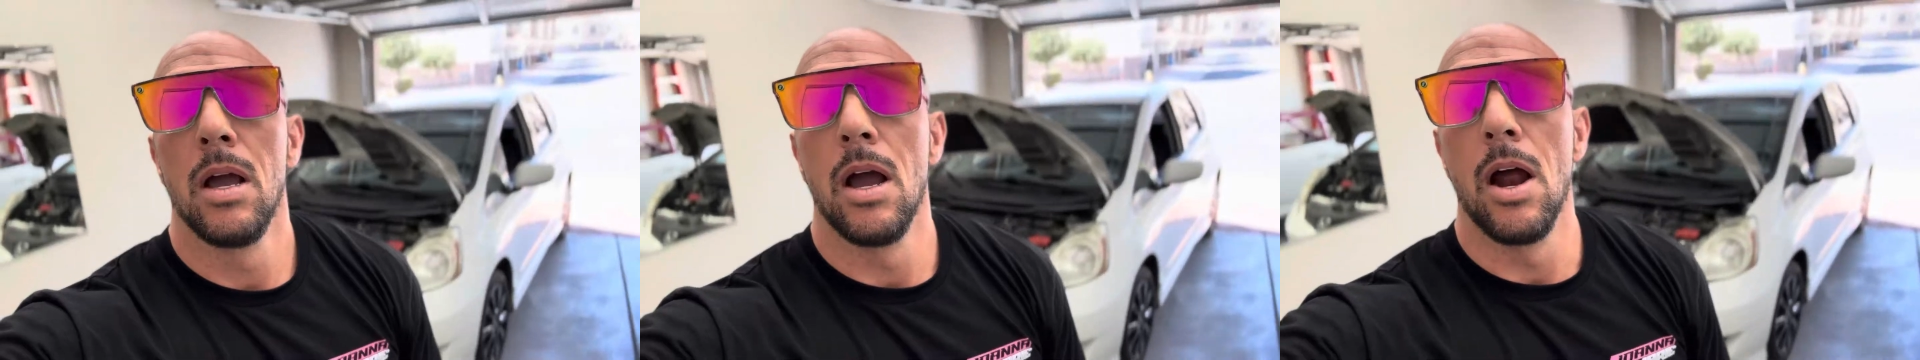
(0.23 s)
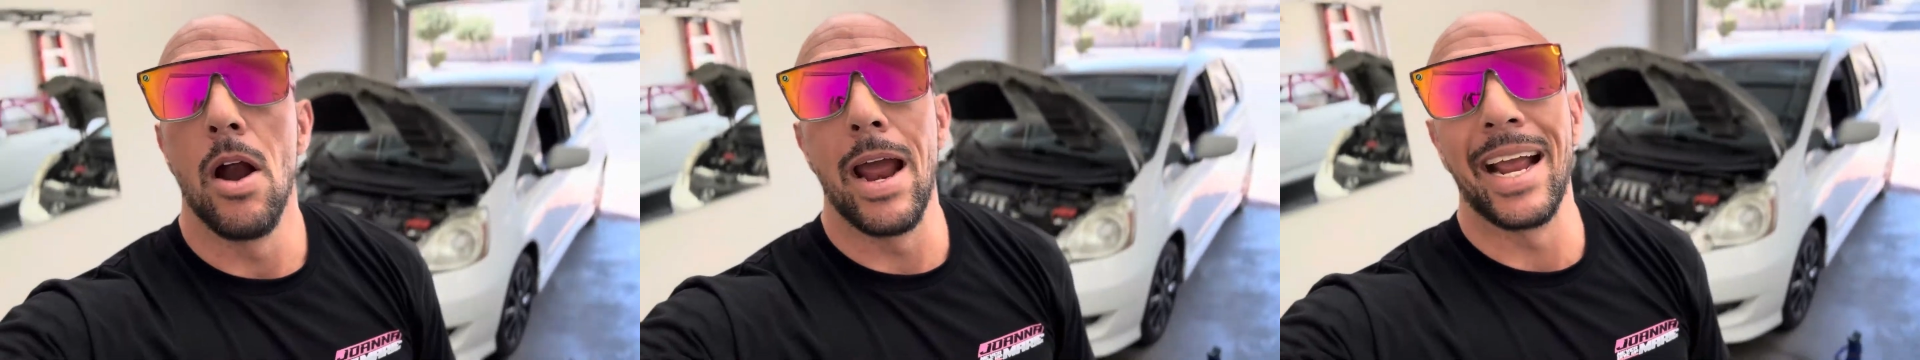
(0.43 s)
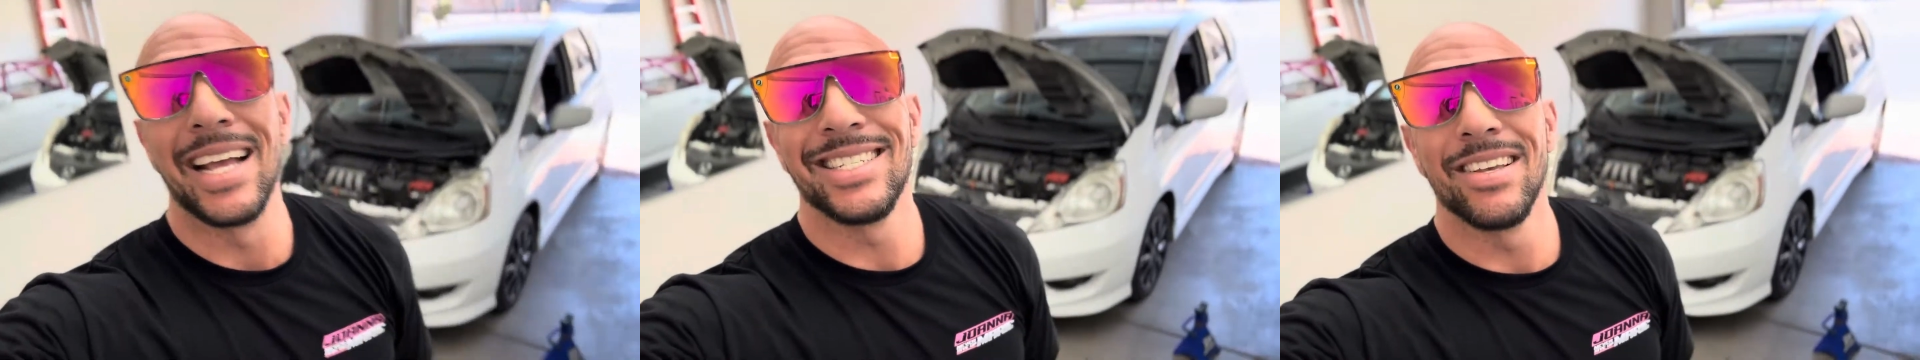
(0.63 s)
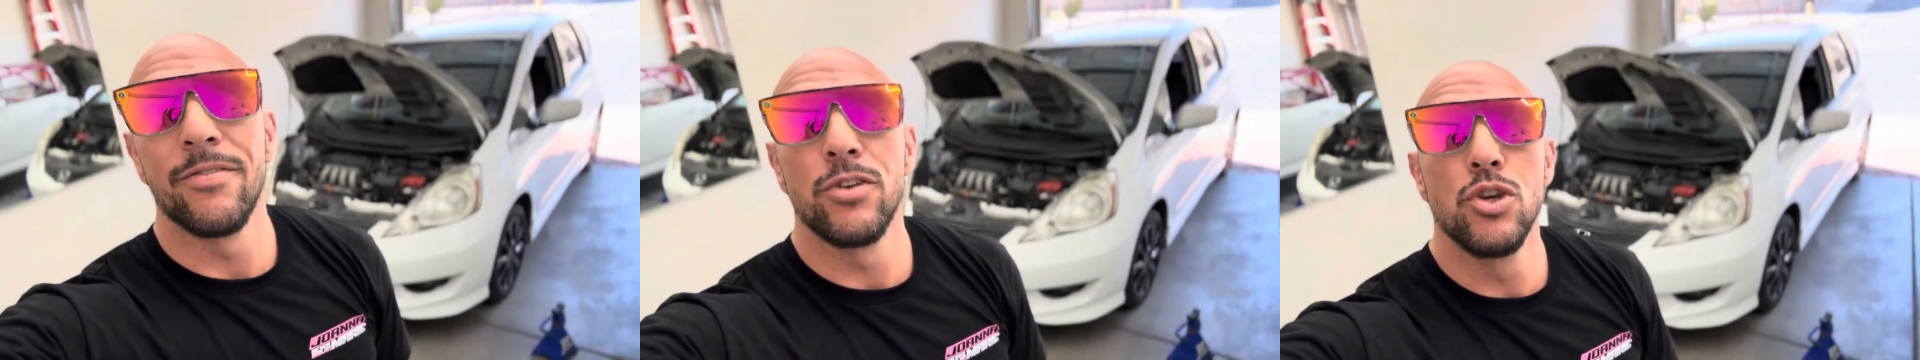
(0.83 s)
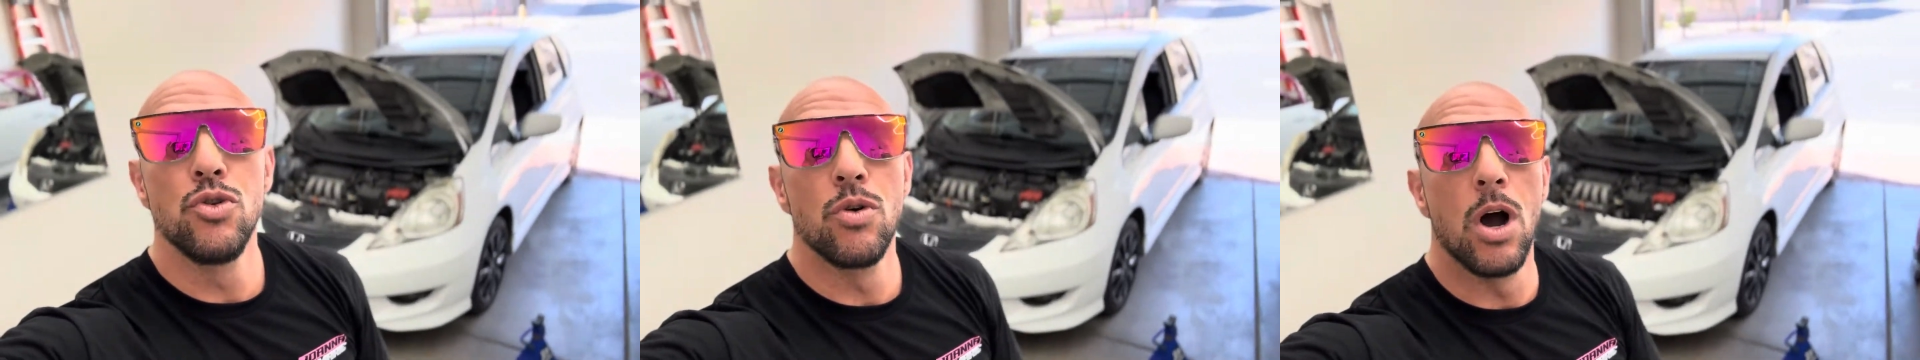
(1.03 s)
All right, guys, if
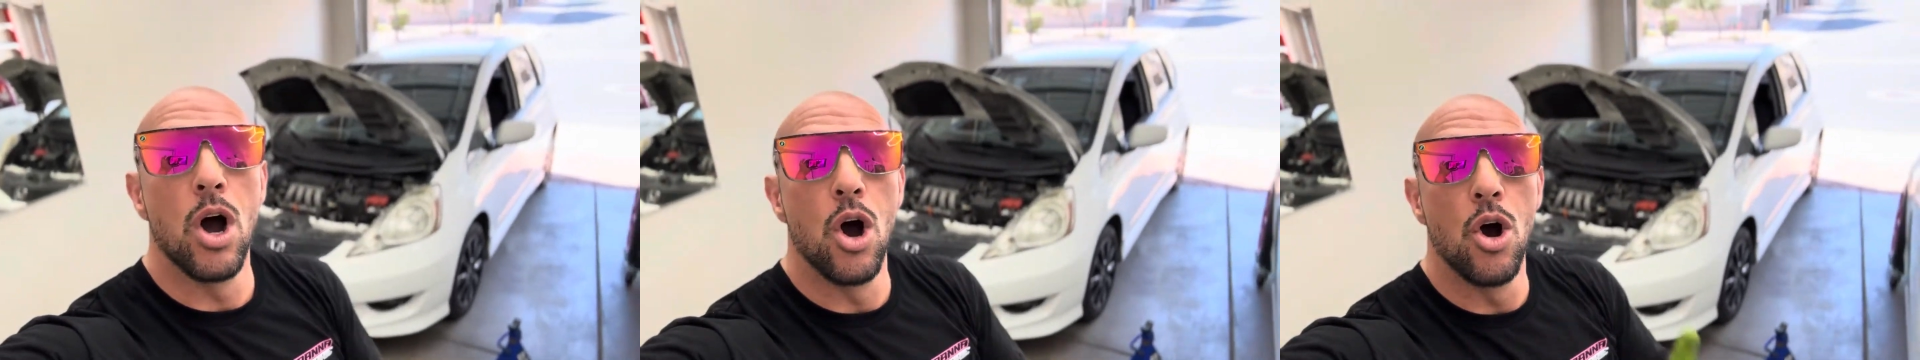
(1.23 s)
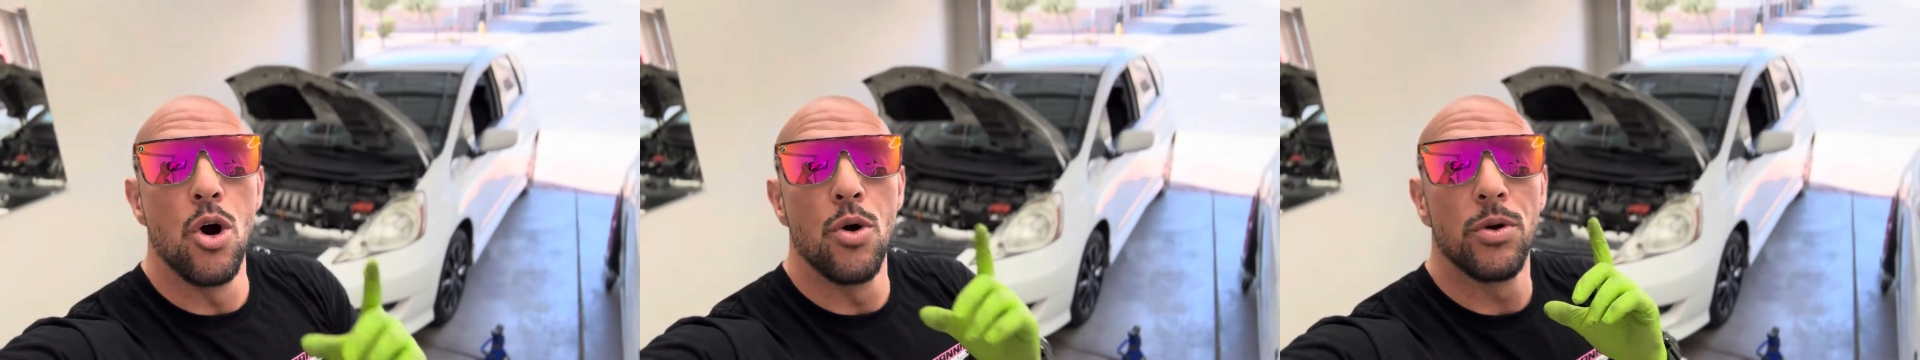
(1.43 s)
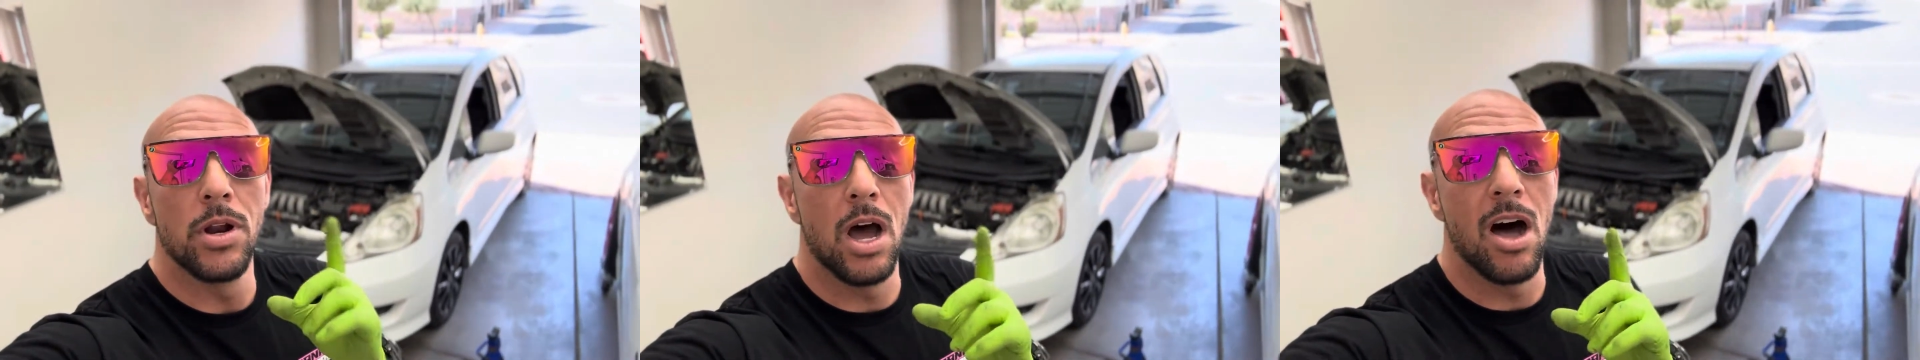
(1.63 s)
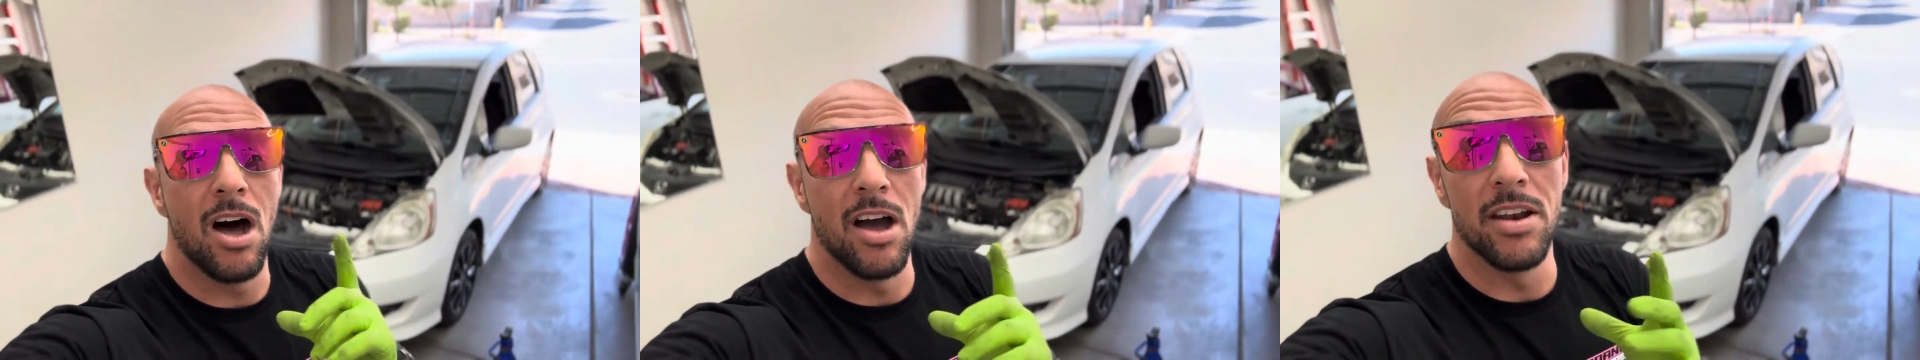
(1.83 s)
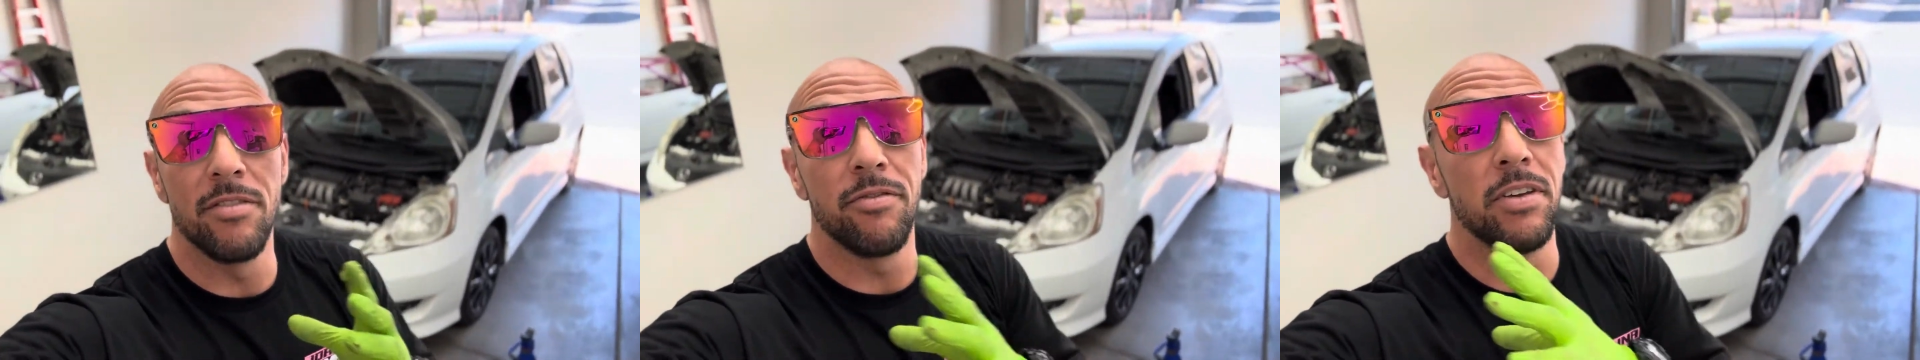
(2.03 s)
you own a
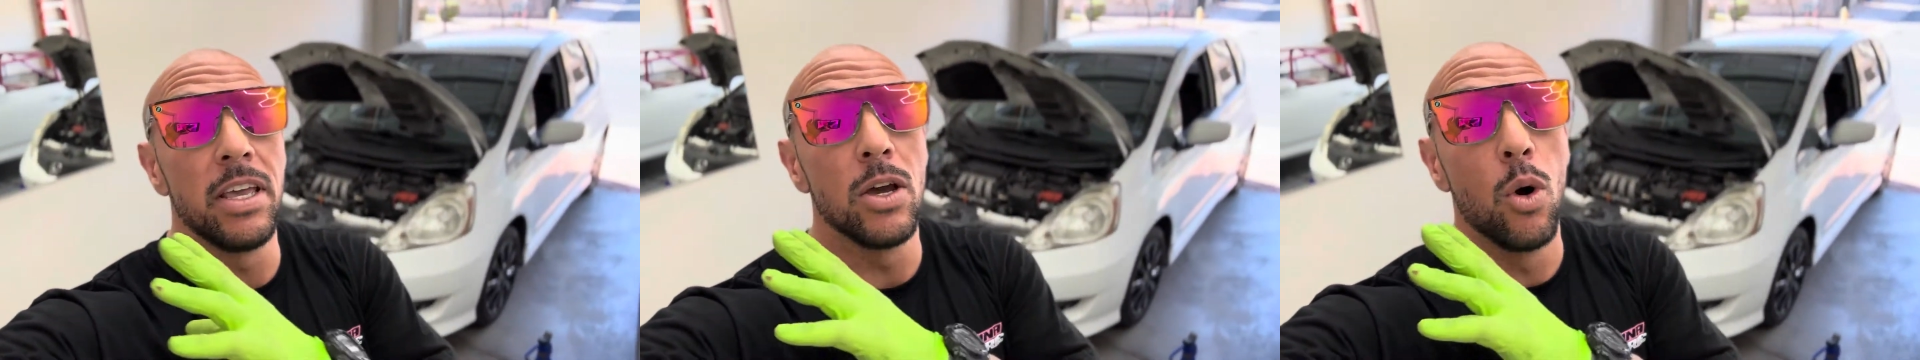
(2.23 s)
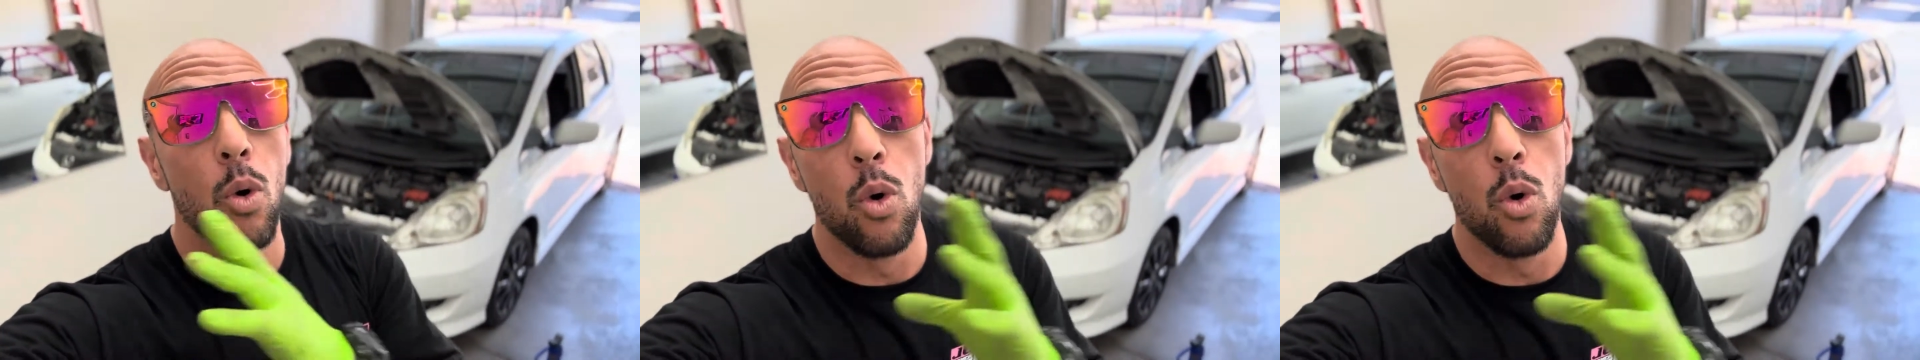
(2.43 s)
Honda Fit